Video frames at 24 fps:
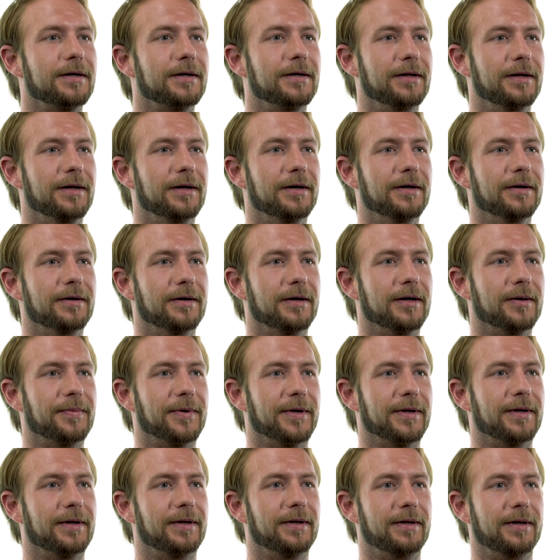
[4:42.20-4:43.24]
you know, up
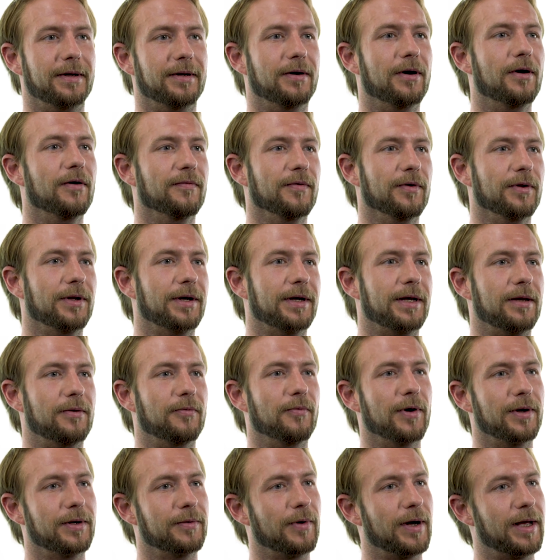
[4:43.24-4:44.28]
on, you know, overlooking
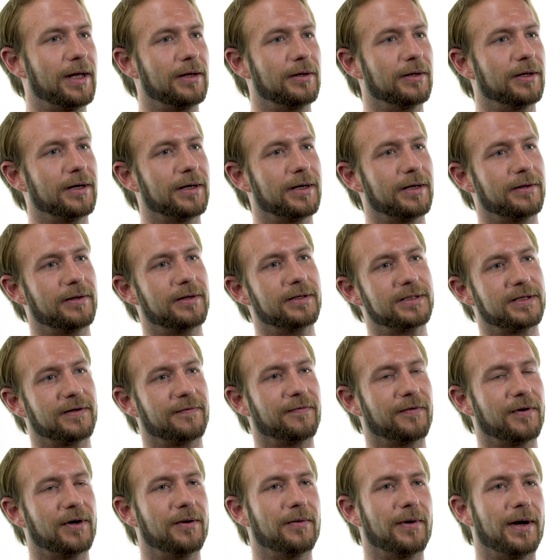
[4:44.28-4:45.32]
one way you look and it's the
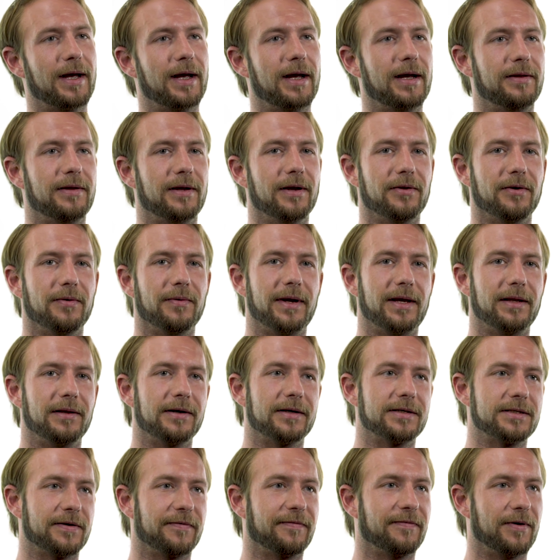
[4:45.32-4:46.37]
freeway, the other way
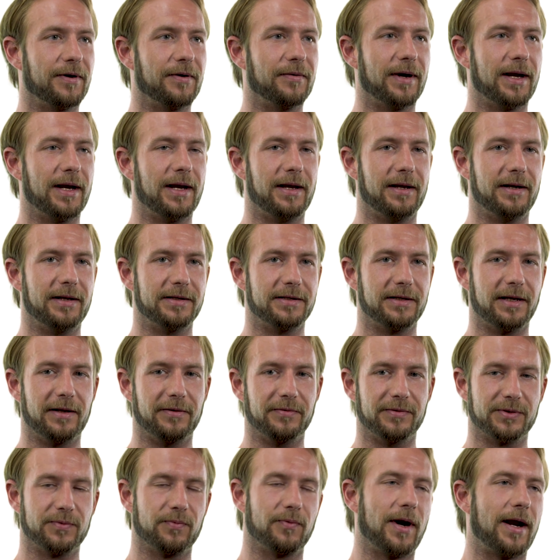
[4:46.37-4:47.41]
looks the freeway, and it,
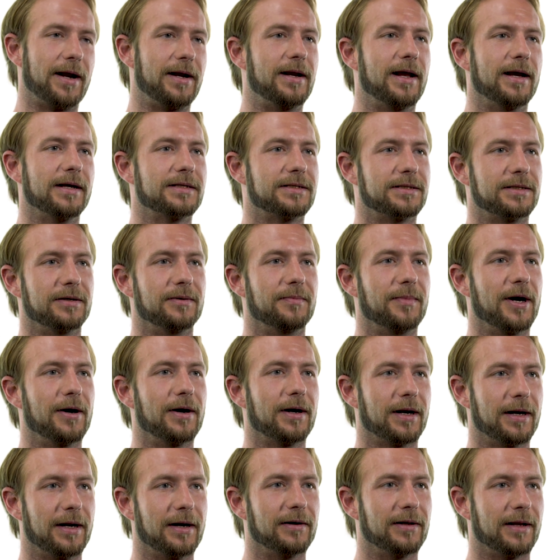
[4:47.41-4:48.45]
it was right next to
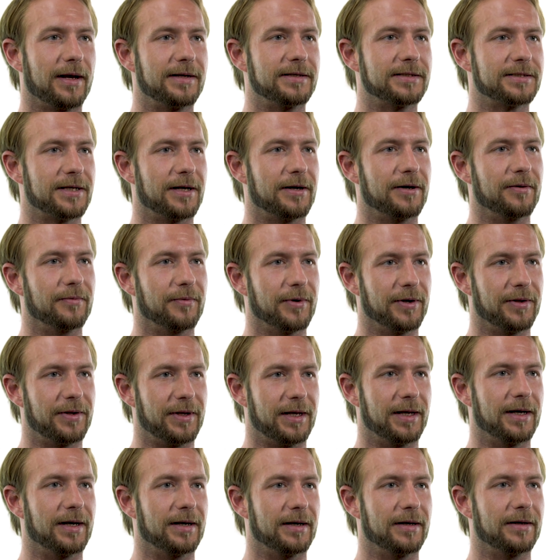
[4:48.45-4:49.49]
American Airlines Center where
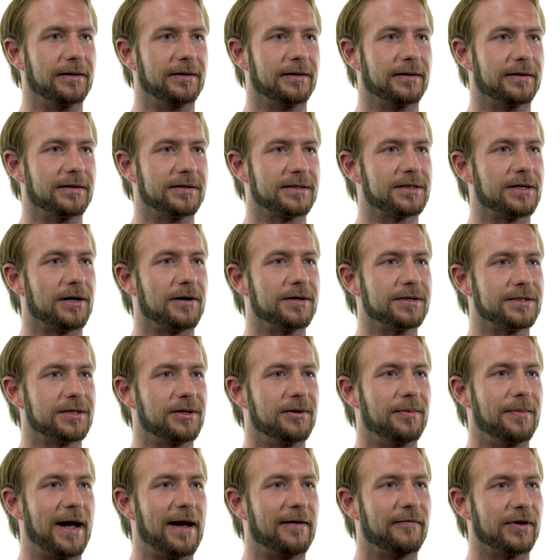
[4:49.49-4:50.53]
the uh, the Stars
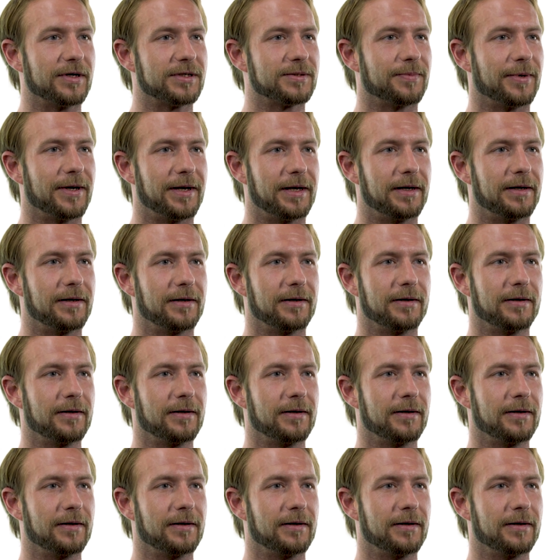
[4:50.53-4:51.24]
and the Mavericks played.